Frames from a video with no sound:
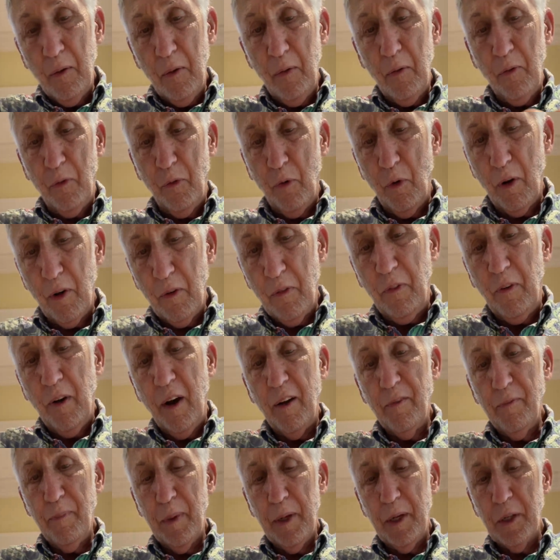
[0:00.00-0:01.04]
4 or
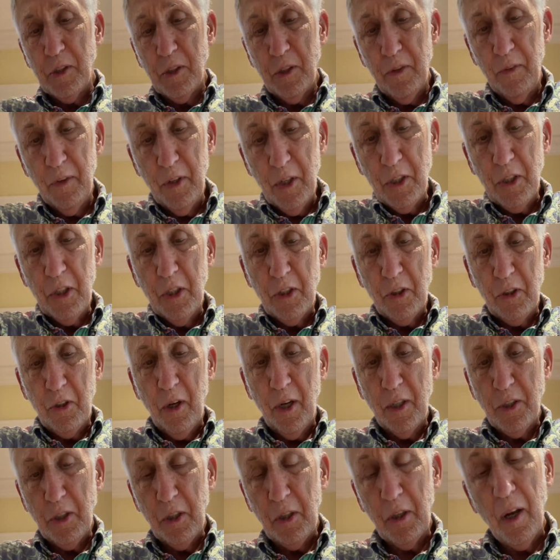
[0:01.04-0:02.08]
5 minutes of this, it
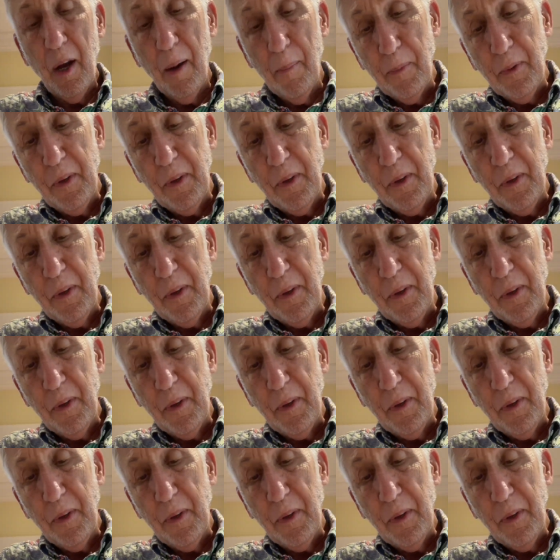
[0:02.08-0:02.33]
starts to come